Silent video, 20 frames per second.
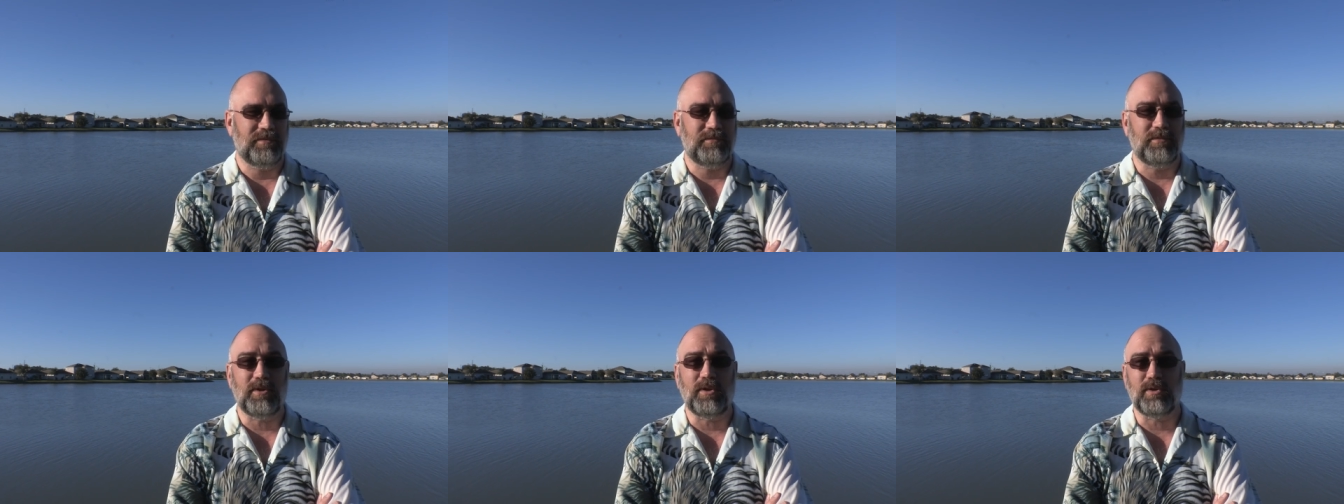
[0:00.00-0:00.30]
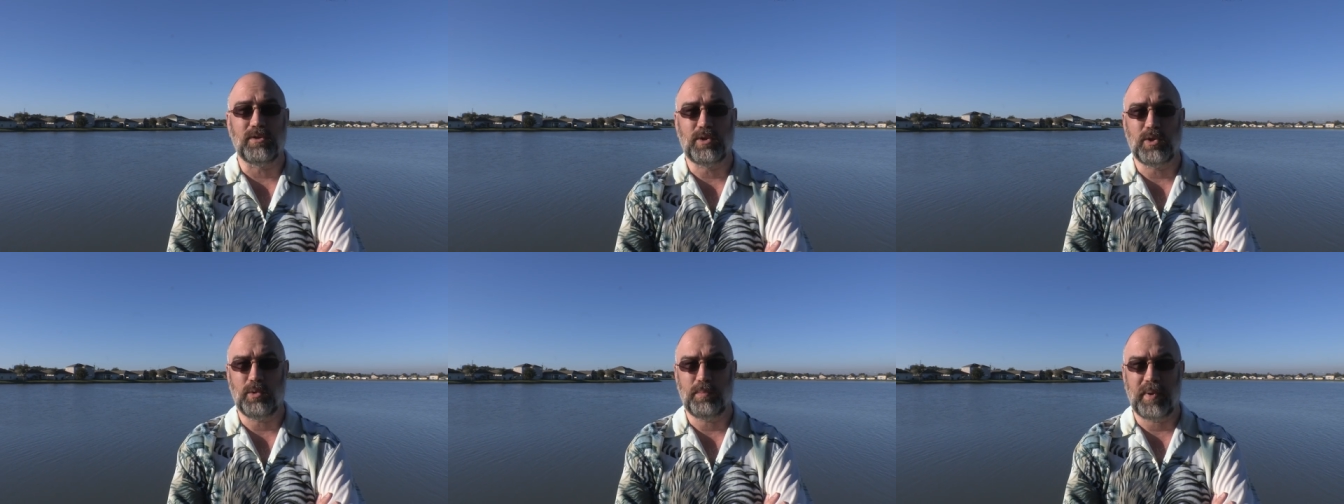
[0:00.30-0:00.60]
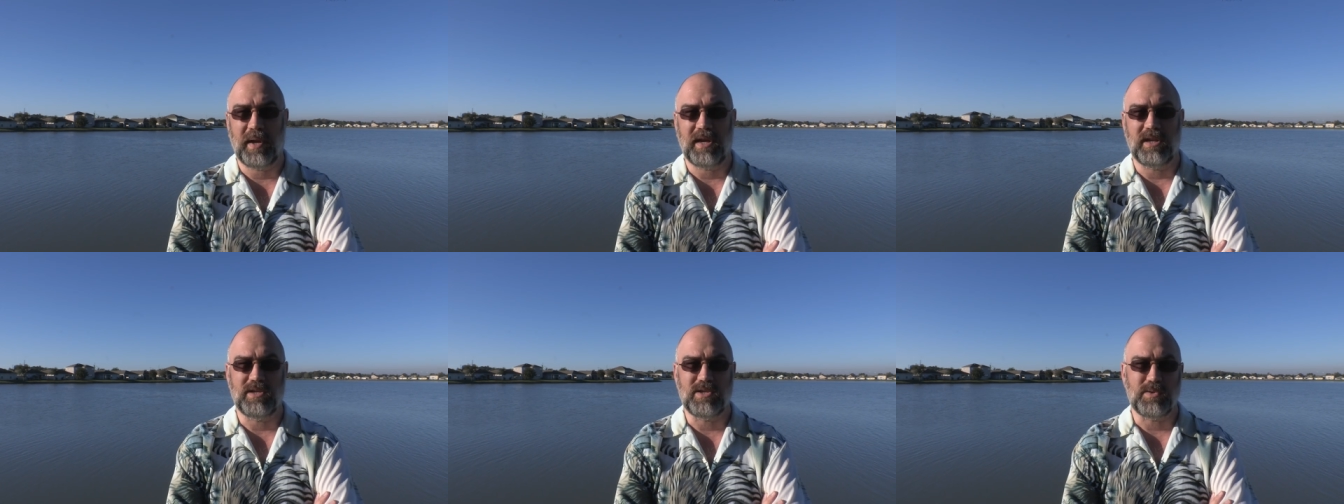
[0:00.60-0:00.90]
full
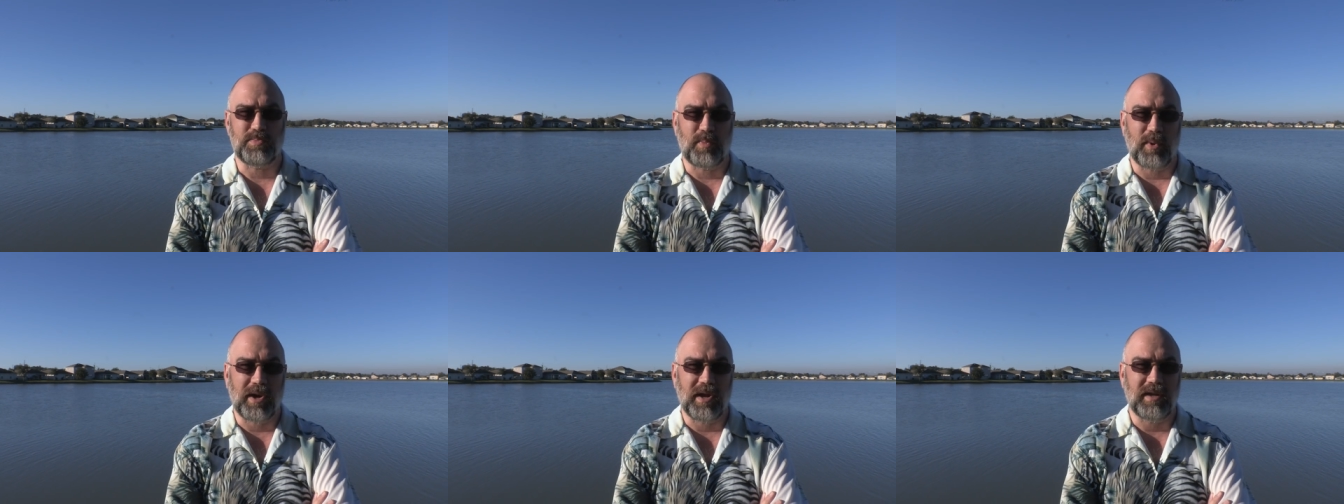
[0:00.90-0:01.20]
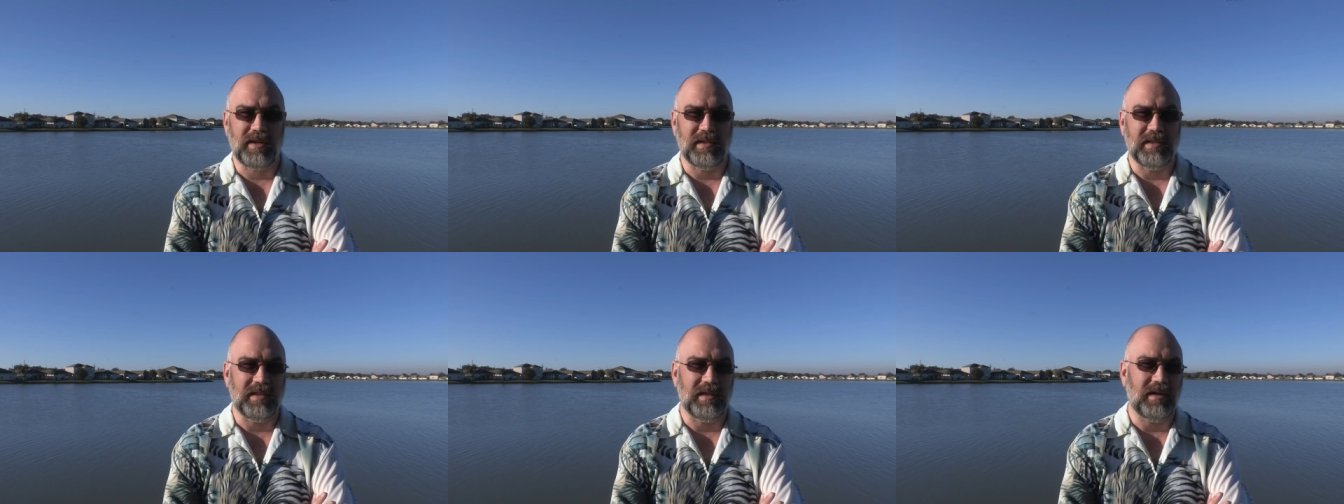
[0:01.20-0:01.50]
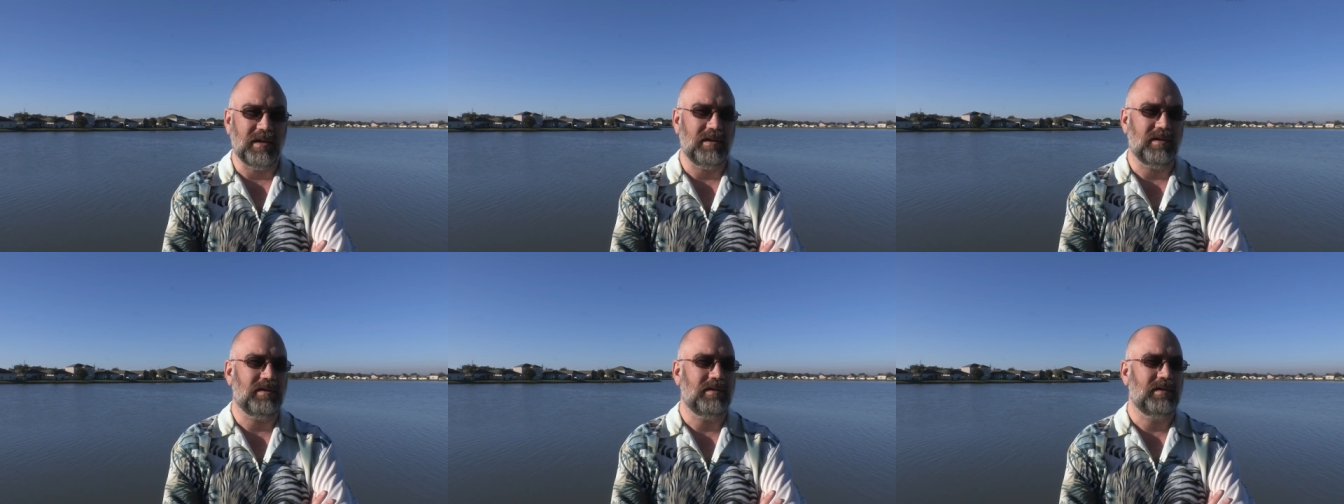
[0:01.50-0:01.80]
two-page spread in
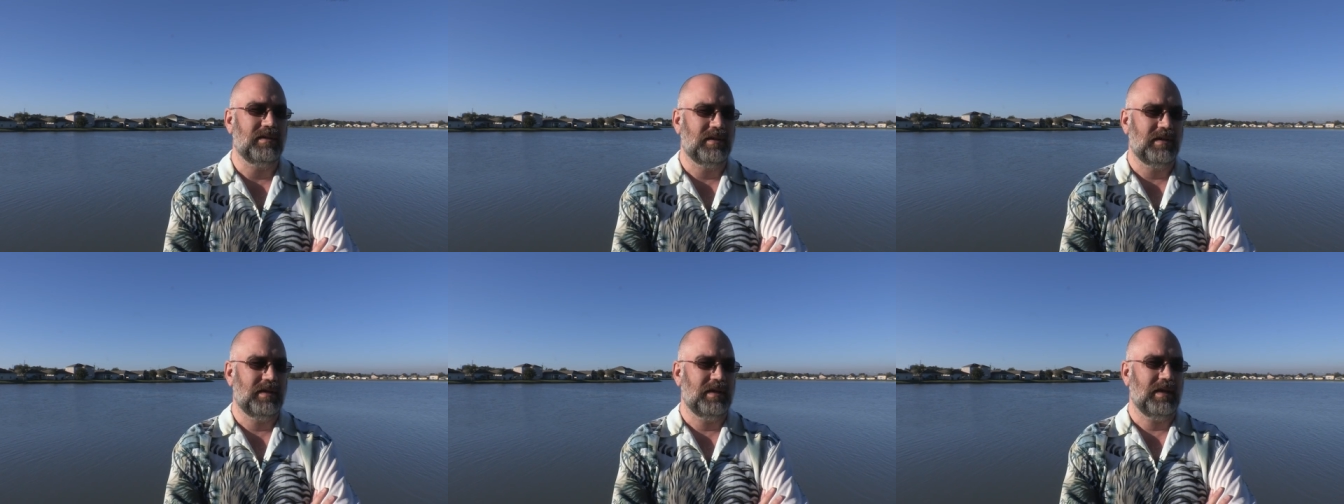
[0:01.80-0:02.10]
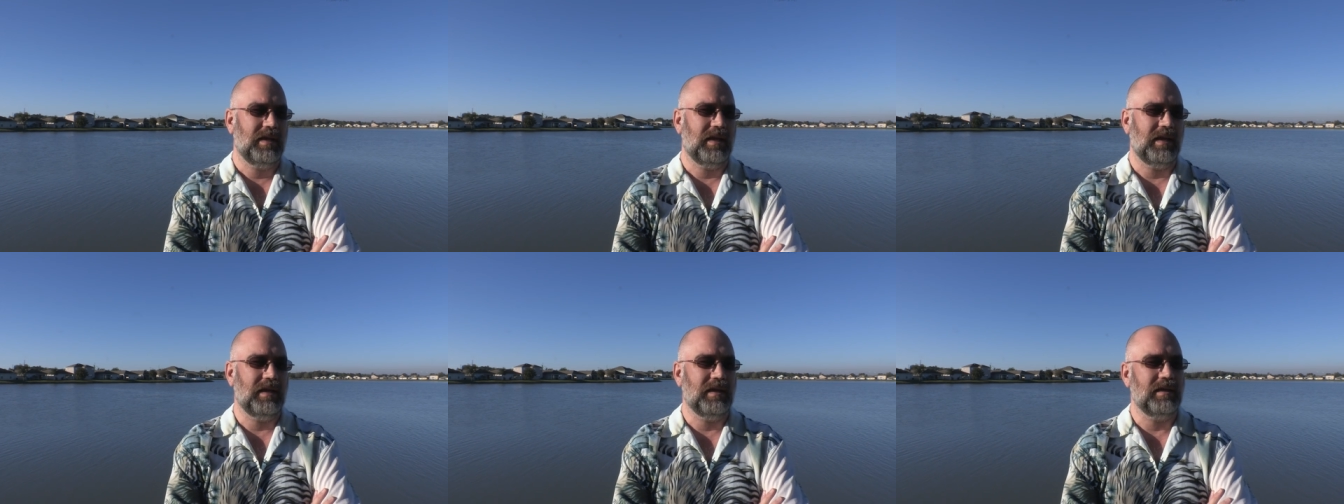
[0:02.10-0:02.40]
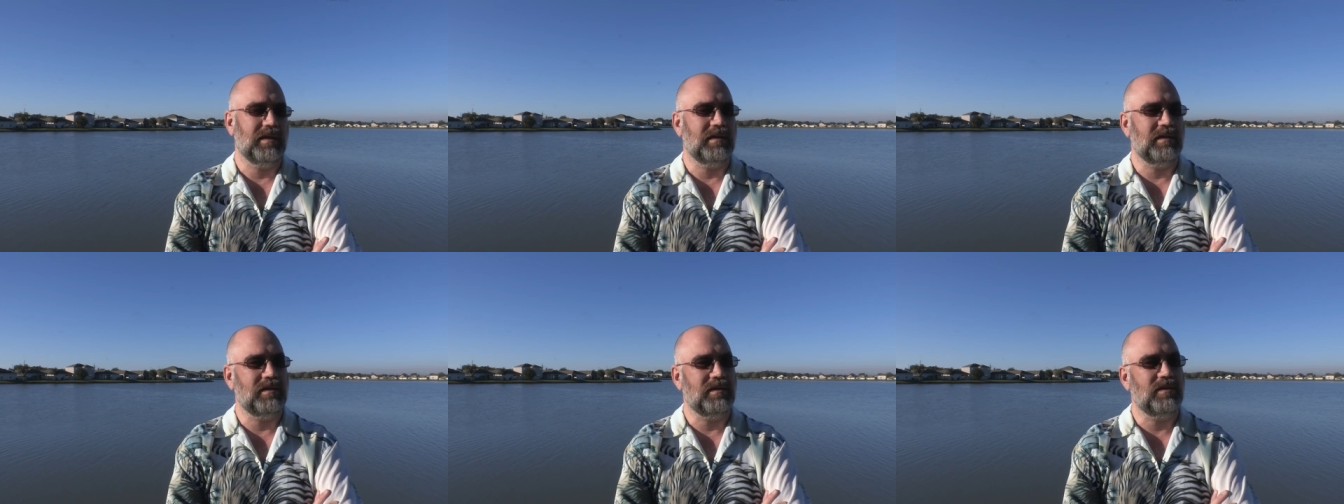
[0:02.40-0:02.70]
there,
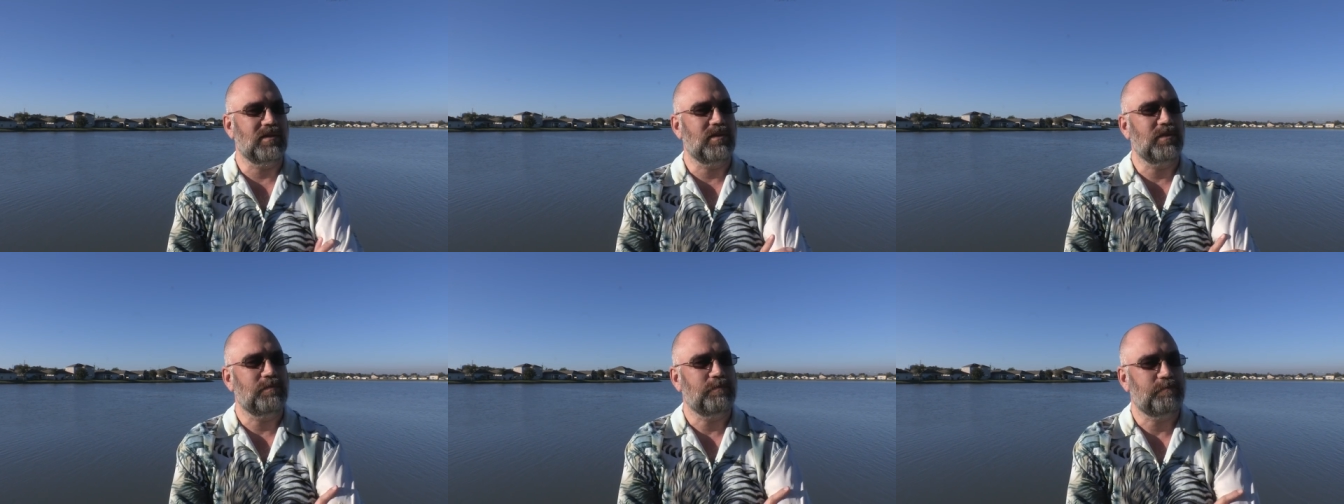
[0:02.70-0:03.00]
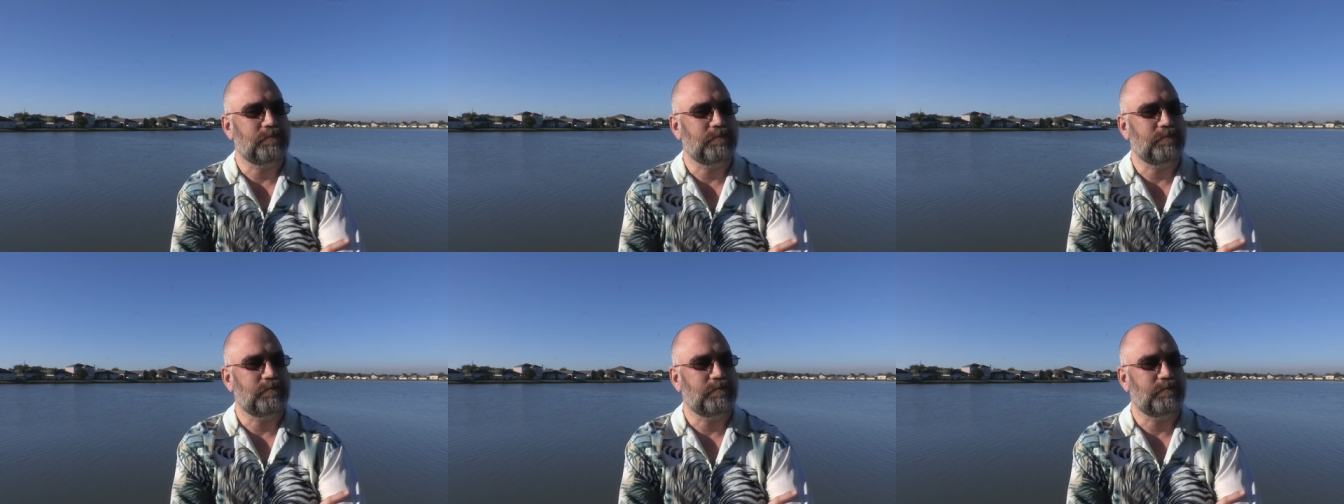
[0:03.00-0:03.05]
and